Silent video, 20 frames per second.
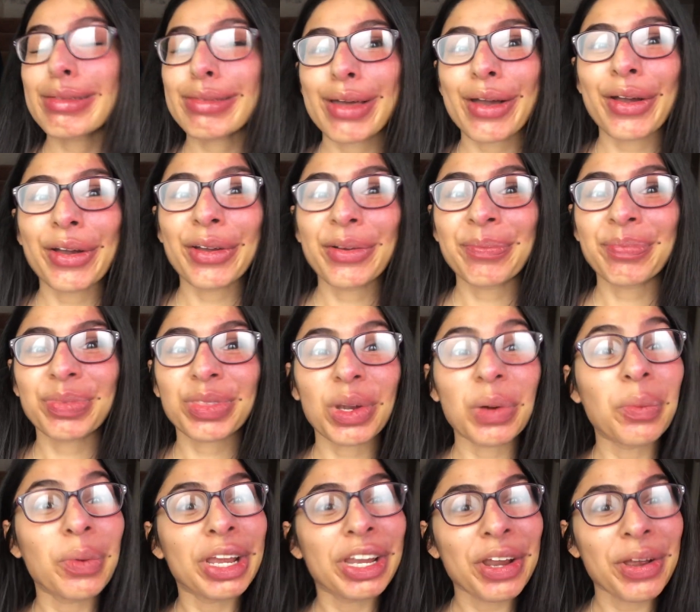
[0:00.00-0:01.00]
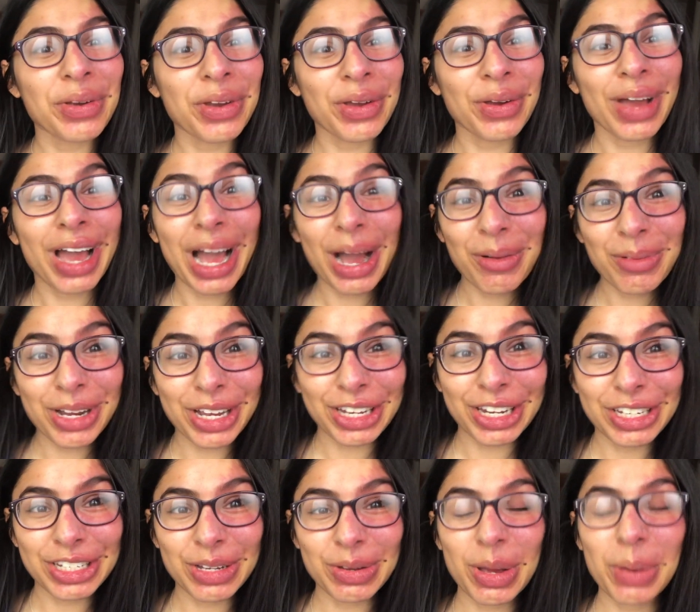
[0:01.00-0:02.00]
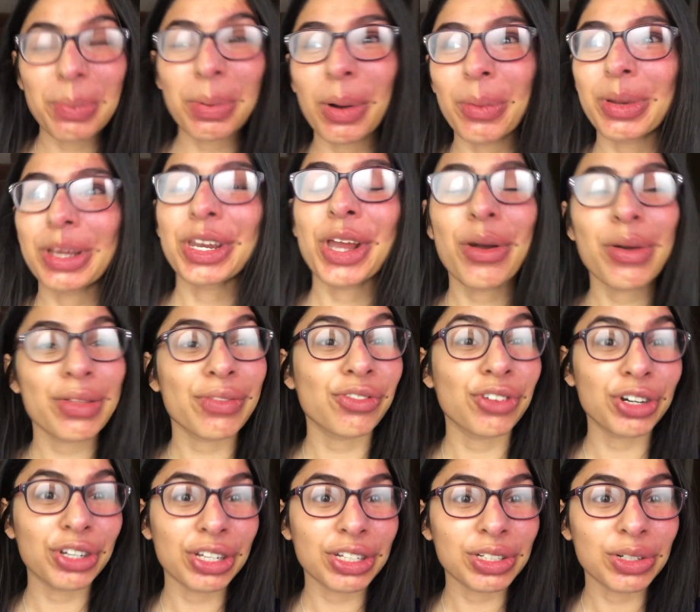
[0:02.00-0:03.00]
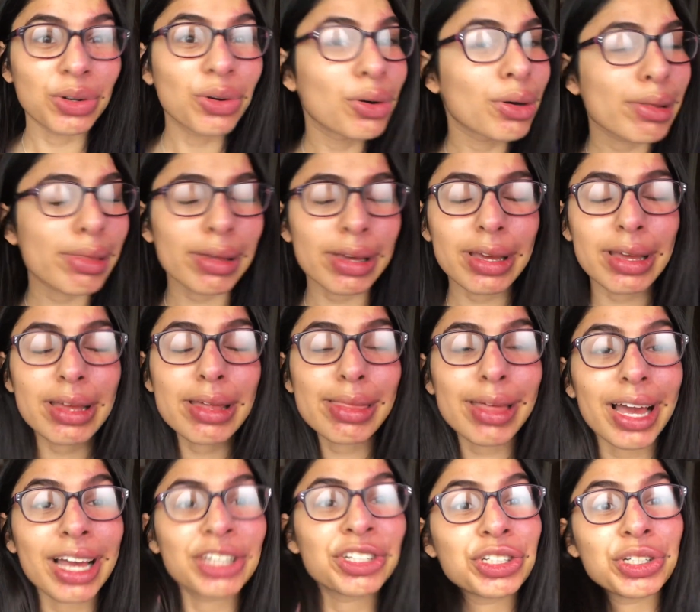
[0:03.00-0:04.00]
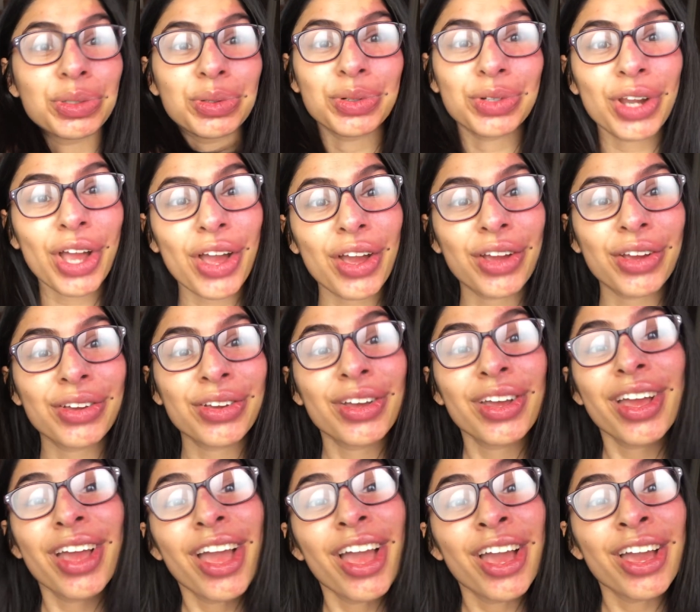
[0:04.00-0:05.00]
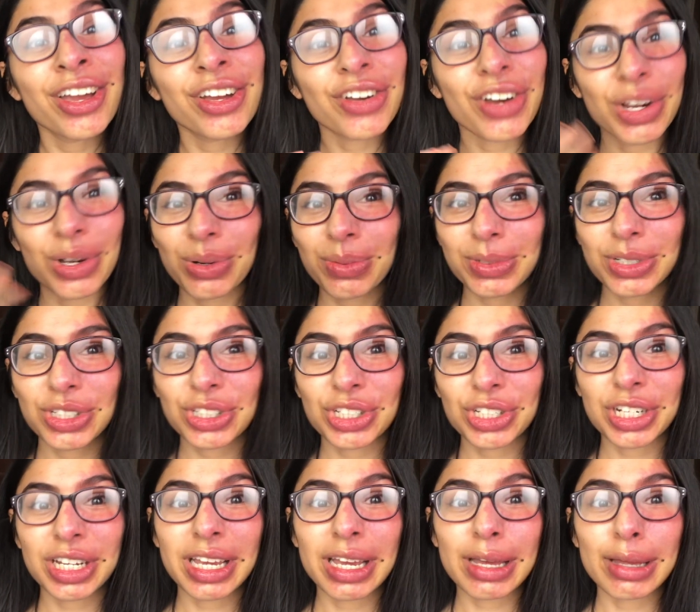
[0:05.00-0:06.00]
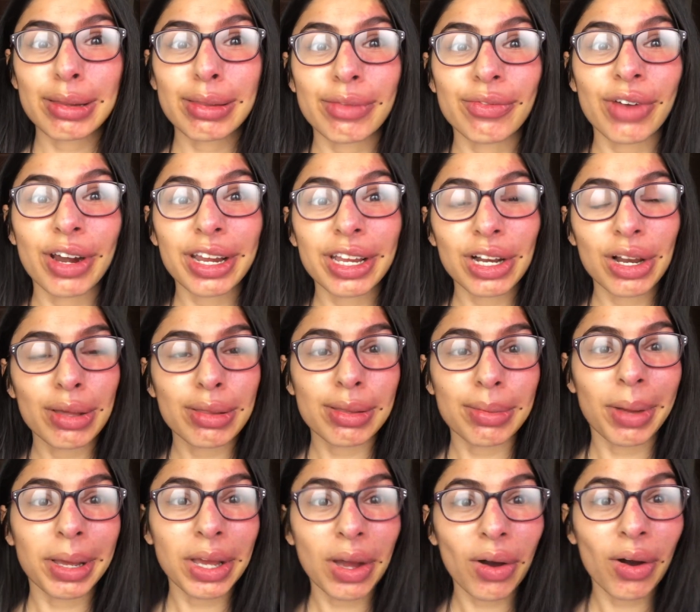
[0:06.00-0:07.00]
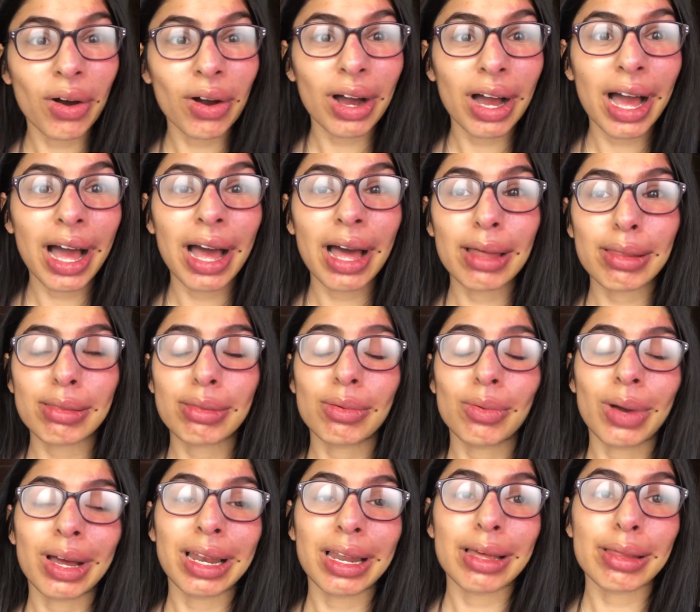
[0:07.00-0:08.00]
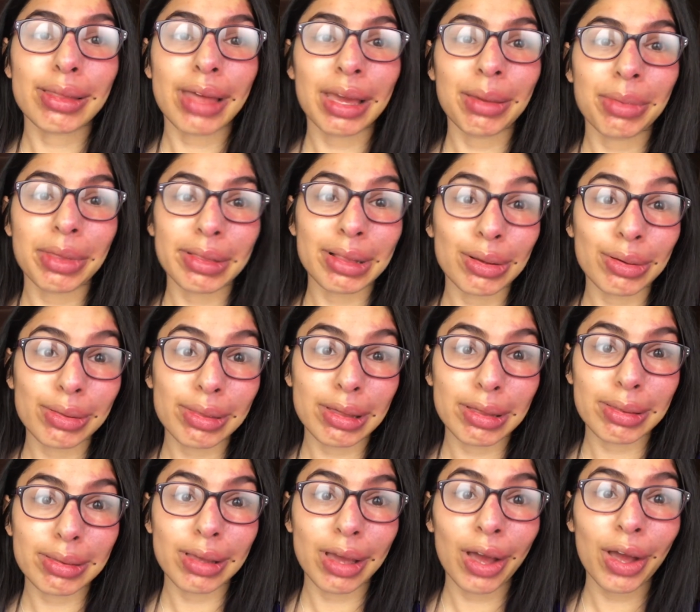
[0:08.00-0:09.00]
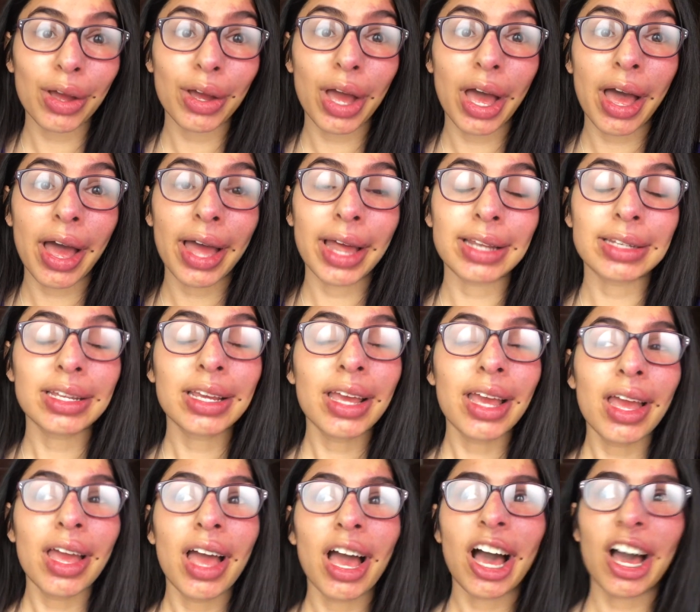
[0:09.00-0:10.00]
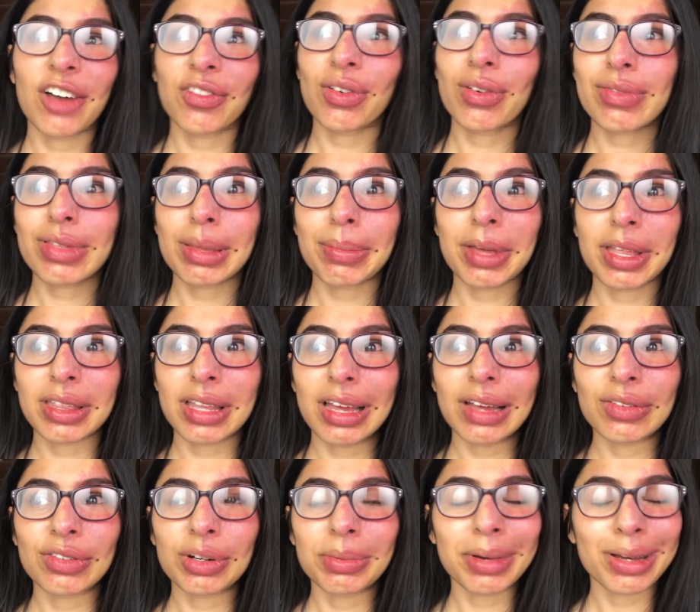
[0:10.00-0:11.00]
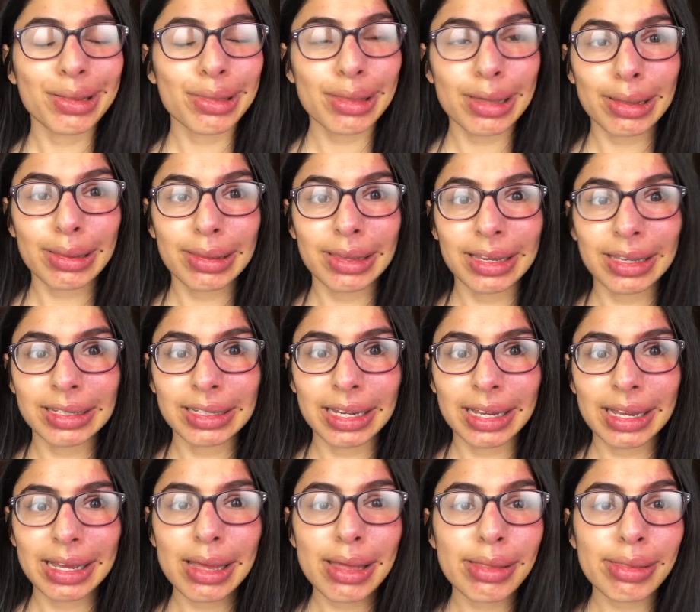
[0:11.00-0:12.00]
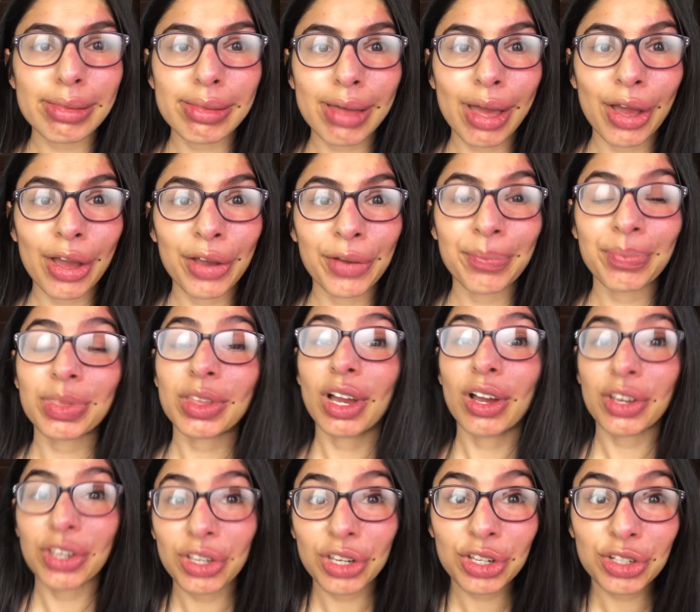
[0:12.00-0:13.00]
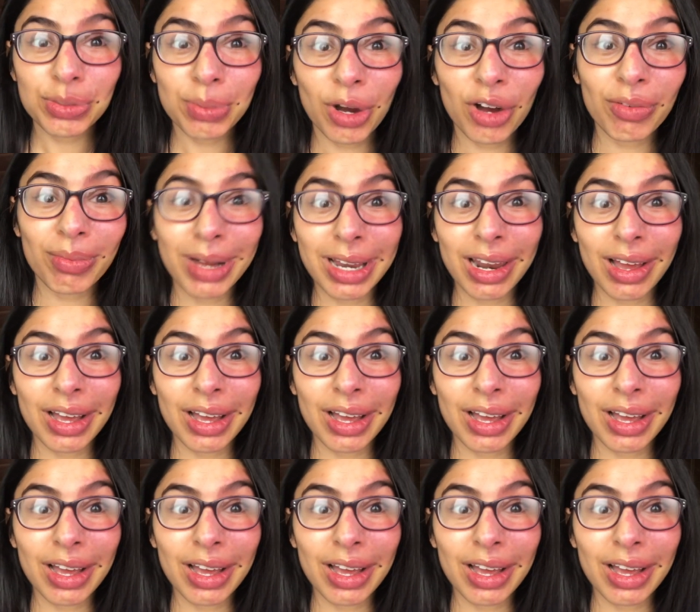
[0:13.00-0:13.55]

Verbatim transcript: So we don't know how we're going to do it, but we know it's for a good cause because, as you all know, Great Ormond Street is very close to my heart, as well as Amy's little sister. I've obviously been there for about 16 years, so a huge part of my